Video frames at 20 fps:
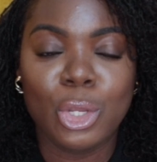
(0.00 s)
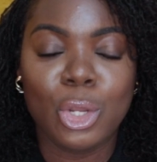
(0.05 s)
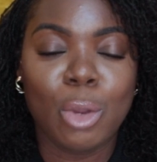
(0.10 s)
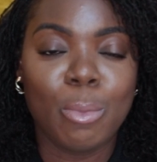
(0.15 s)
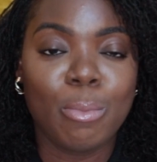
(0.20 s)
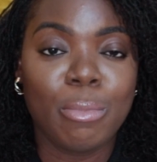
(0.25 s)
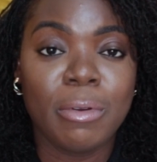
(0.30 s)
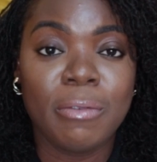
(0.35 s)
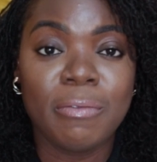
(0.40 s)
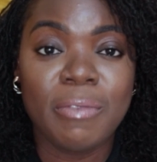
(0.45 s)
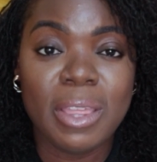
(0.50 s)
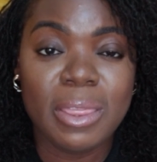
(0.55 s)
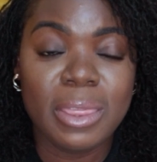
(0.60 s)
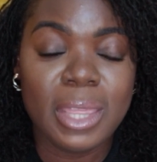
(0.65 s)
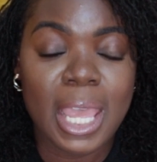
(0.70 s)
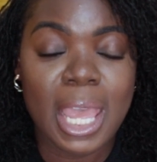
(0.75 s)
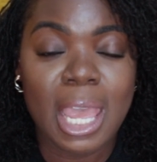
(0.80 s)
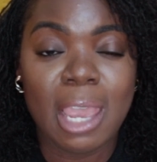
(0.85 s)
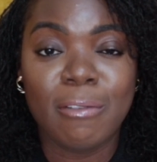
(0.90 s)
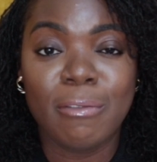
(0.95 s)
know, prevent
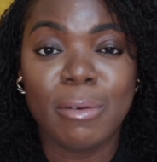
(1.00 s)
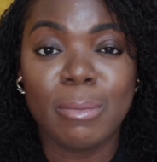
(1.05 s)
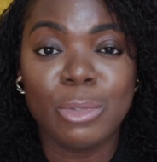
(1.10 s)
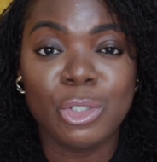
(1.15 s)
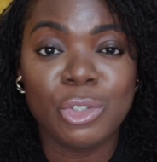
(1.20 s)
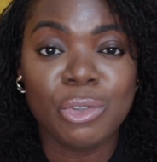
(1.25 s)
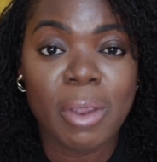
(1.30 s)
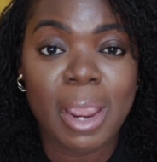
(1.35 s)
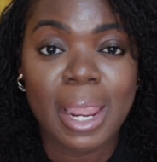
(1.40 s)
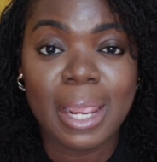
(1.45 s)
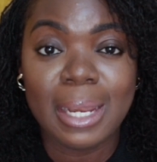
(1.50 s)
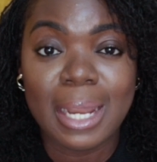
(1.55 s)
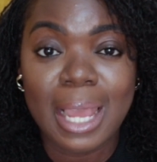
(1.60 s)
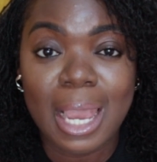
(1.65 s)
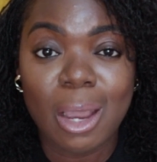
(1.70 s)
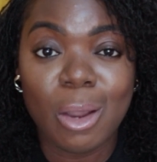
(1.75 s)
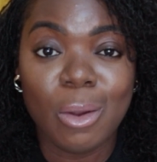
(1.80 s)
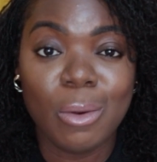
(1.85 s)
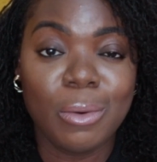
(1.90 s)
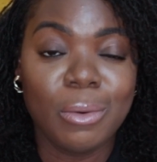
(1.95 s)
the hair from drying
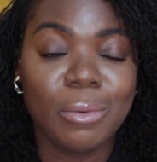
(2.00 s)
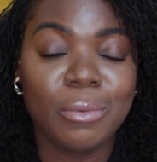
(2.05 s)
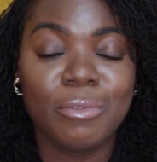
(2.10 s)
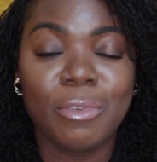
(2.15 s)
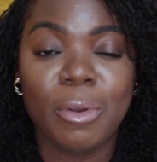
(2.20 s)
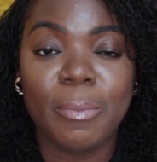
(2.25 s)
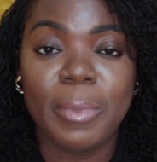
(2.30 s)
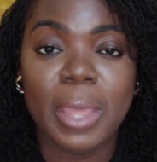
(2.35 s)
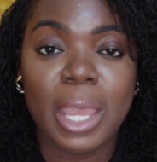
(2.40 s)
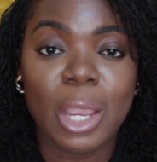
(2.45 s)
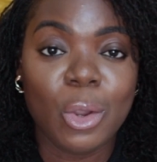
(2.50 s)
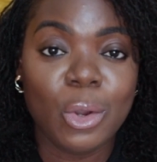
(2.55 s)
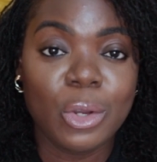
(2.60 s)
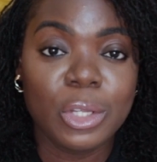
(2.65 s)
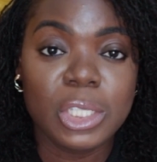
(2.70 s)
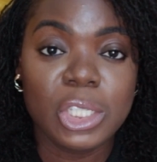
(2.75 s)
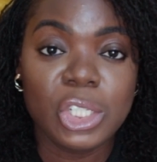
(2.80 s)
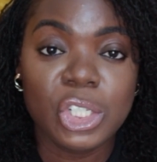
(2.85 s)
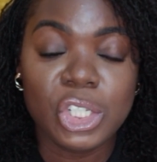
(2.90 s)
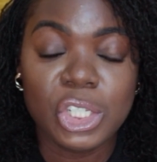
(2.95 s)
out from their
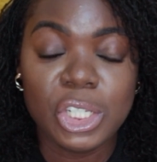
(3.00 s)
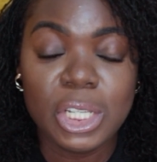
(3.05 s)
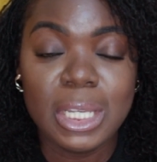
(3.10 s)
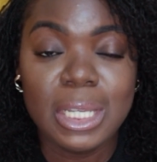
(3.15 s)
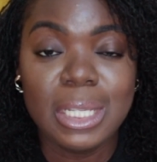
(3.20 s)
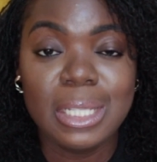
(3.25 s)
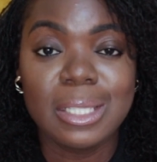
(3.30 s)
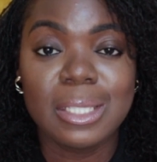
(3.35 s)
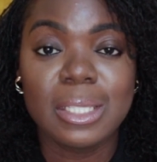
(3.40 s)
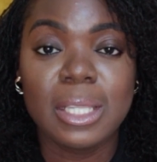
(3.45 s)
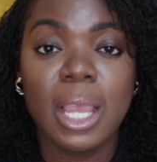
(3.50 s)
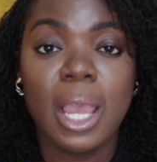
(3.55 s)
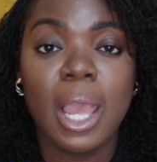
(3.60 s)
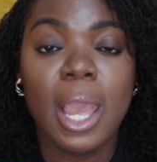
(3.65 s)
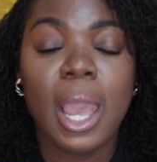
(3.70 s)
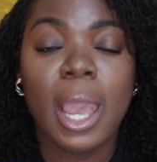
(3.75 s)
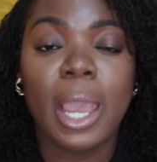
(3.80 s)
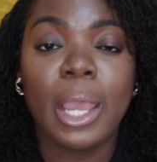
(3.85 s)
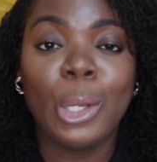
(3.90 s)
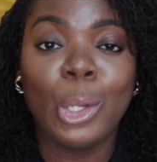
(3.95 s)
cotton sheets,
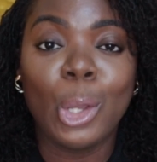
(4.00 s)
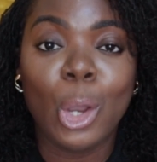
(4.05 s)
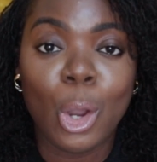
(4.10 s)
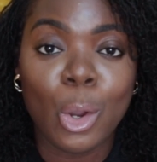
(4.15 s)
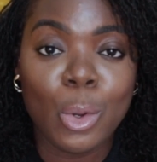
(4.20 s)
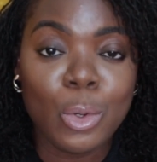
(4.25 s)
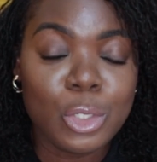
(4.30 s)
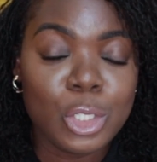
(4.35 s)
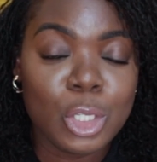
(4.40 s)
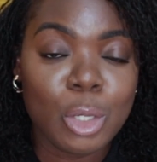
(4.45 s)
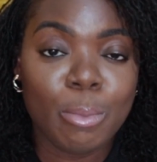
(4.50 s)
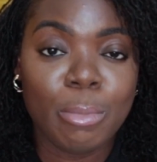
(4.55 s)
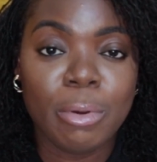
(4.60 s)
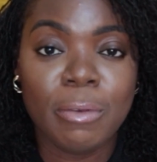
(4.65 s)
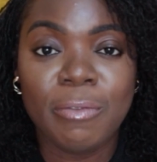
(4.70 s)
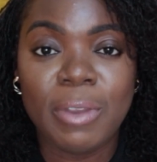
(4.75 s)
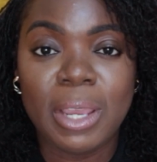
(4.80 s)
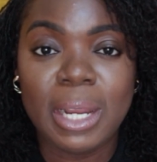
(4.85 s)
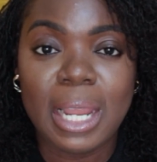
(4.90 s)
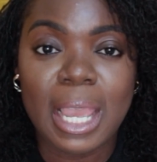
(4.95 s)
and also
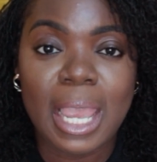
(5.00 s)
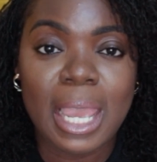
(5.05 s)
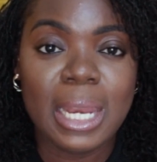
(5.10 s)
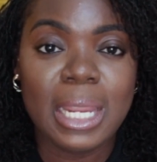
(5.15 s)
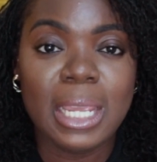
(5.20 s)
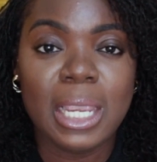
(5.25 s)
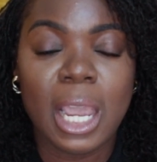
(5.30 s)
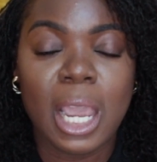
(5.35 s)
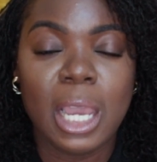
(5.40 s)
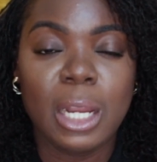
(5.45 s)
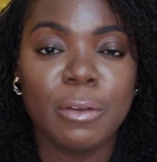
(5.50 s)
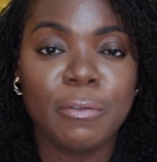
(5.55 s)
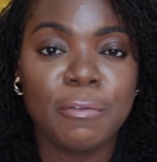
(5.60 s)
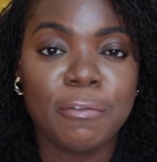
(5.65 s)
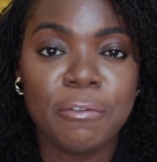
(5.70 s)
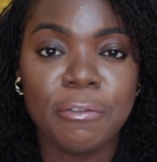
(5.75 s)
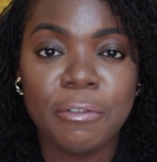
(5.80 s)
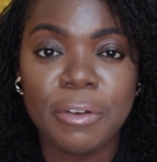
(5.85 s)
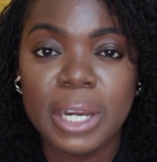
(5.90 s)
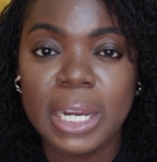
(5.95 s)
prevent any kind of
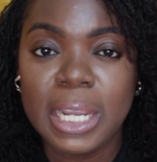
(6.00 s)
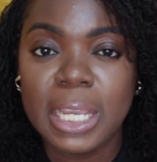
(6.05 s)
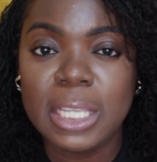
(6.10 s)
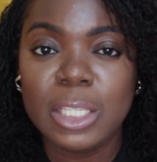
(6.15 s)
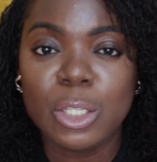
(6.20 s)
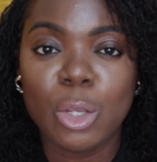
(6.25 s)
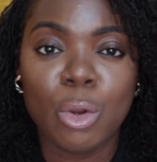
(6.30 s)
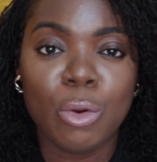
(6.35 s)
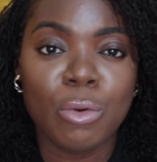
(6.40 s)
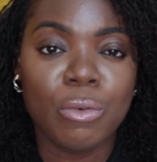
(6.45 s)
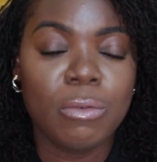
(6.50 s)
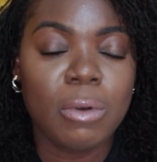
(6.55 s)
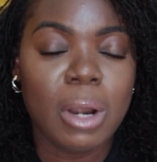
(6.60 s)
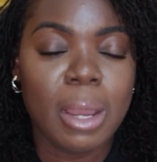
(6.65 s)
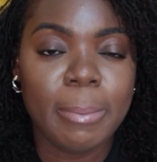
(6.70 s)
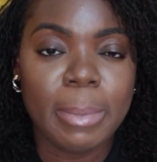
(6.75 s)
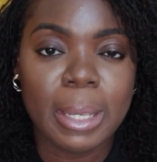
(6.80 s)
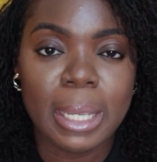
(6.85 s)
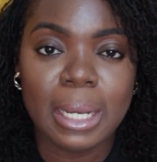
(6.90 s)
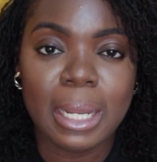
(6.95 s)
frizz or
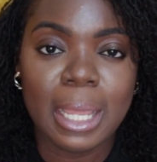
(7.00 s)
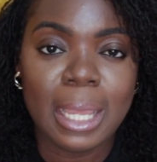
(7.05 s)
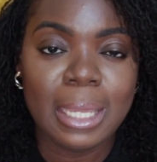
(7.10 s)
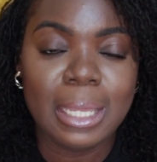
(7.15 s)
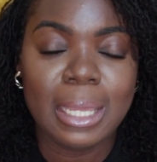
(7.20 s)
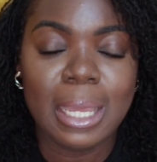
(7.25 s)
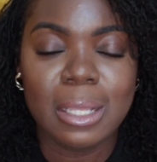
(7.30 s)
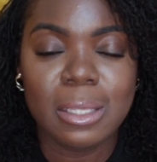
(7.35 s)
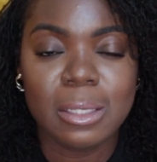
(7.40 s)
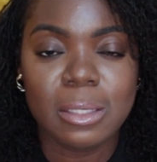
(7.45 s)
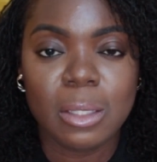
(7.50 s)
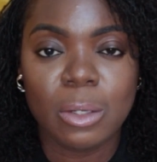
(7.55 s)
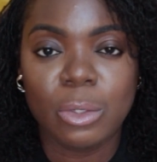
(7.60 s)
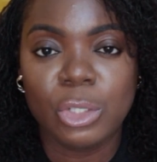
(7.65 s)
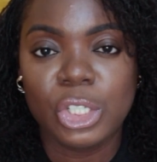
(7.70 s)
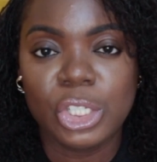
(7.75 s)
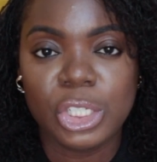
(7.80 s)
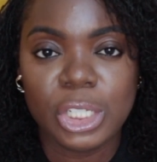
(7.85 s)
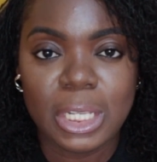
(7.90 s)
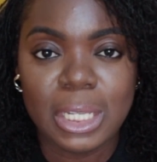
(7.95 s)
rubbing against those
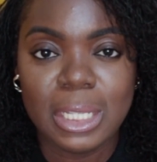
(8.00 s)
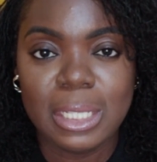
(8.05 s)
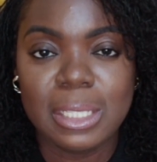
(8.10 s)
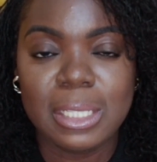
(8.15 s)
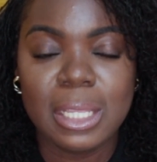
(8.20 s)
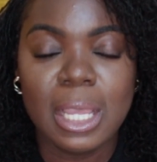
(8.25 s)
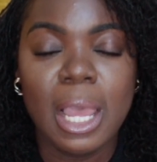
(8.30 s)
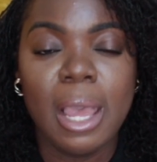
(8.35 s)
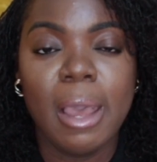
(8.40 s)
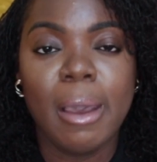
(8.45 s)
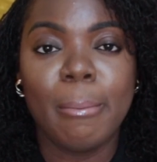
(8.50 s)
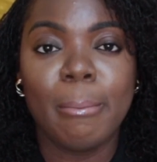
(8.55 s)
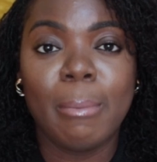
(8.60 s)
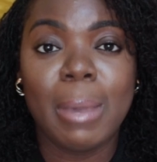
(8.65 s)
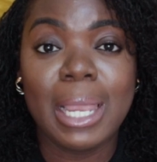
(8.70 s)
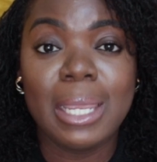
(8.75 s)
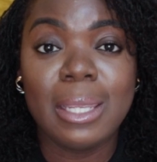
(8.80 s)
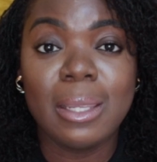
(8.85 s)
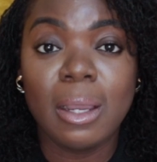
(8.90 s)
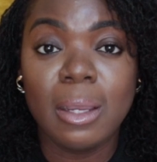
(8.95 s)
sheets.
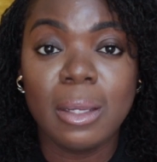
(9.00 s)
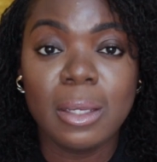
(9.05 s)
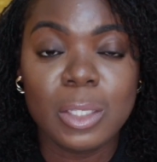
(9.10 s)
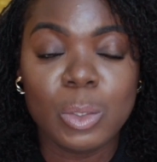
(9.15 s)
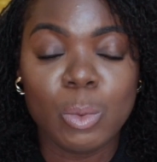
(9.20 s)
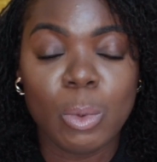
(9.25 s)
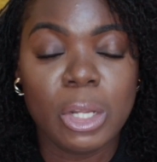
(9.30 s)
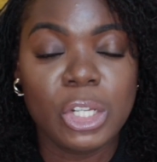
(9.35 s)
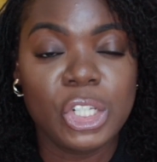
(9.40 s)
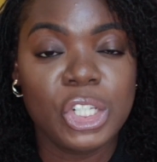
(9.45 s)
My youngest one,